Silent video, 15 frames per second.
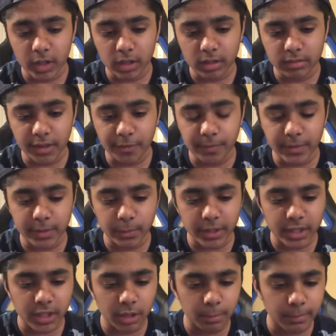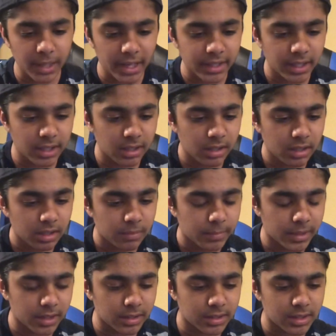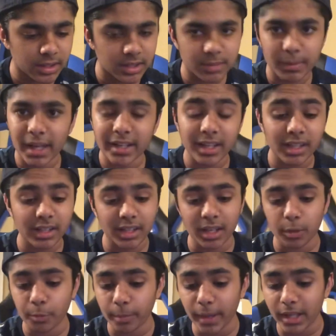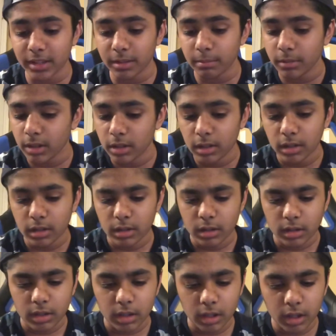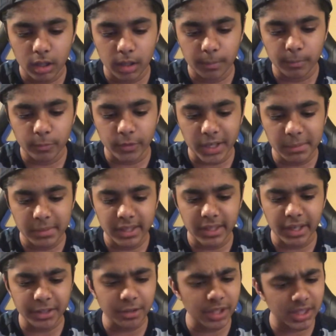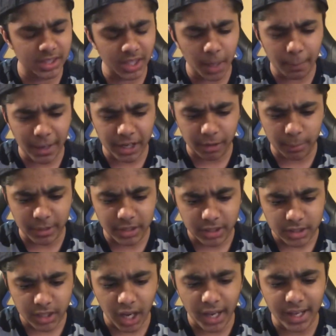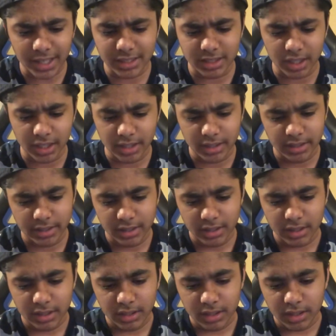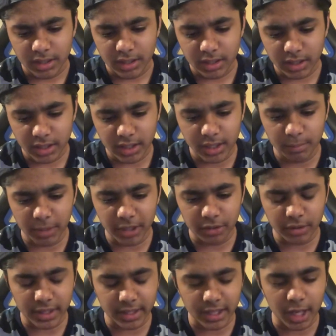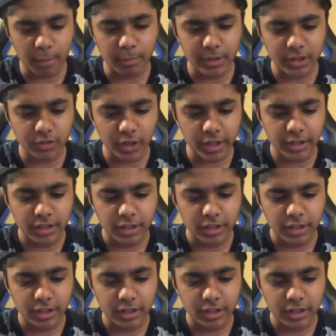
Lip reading: Left mid, we're going to go Mane, because he's Mane, and we packed him. Right mid, did I pack right mid? The Ajax guy. He might not get Ken, but it's fine.